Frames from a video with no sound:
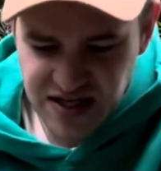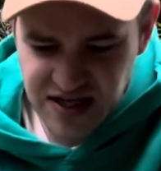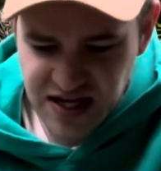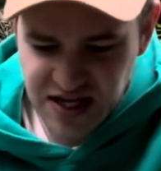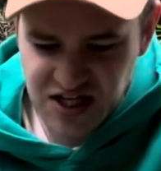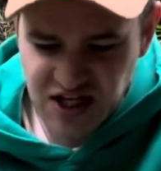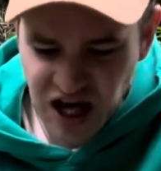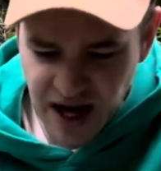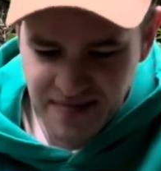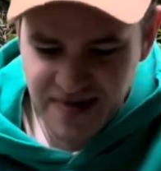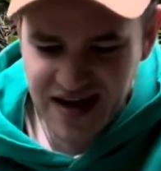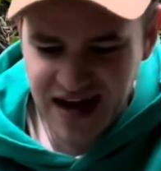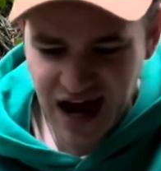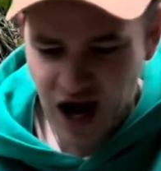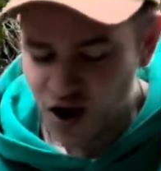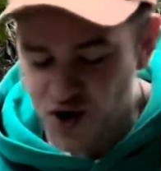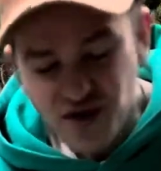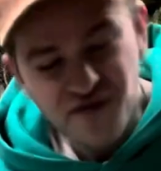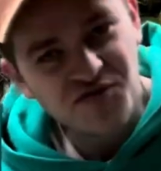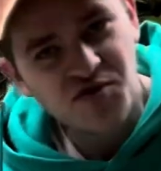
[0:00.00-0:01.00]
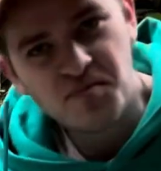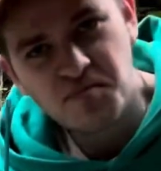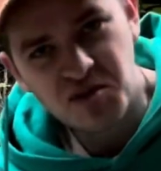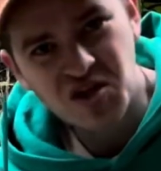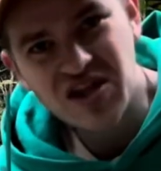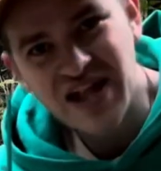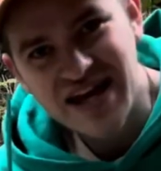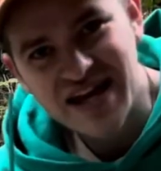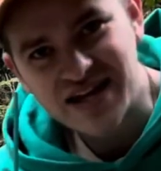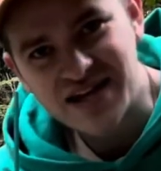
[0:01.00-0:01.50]
that is coming out of the
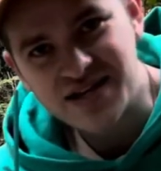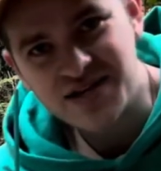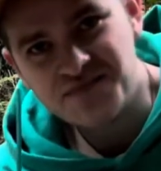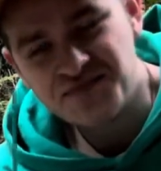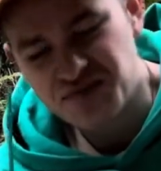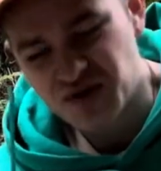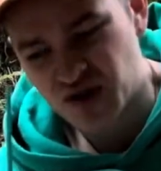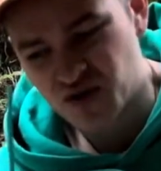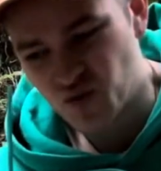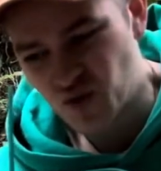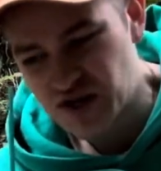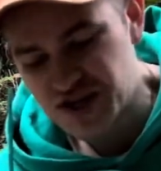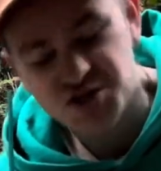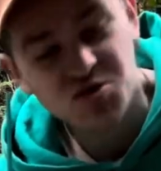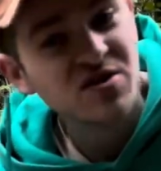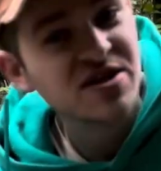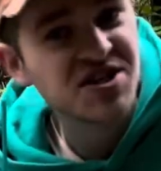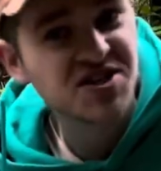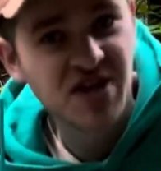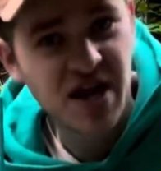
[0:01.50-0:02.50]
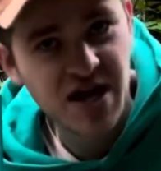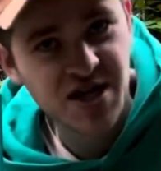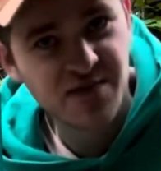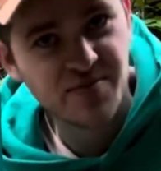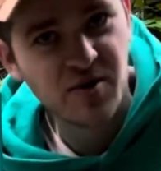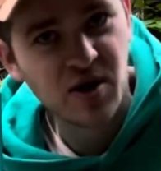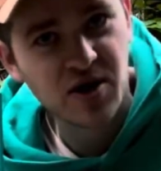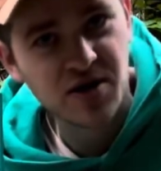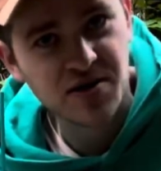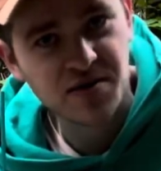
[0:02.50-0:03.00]
plane on which we stand
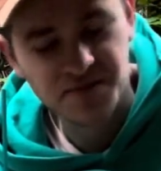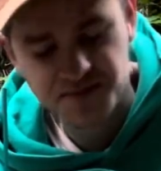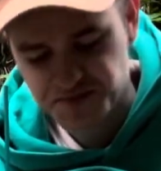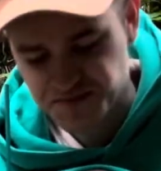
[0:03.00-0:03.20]
upon.